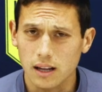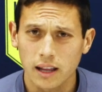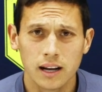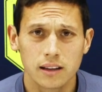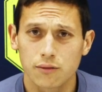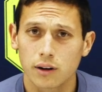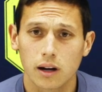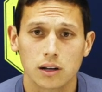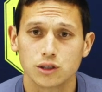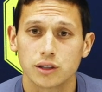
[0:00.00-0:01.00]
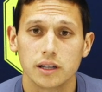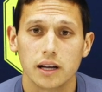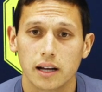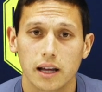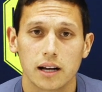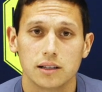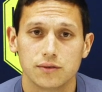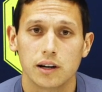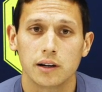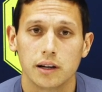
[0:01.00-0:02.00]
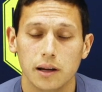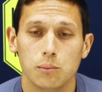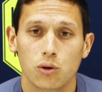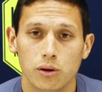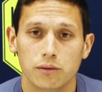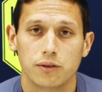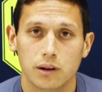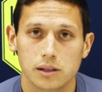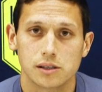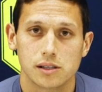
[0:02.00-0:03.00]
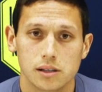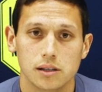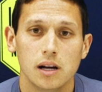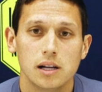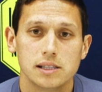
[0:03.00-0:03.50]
a different country, again, it's very important for us to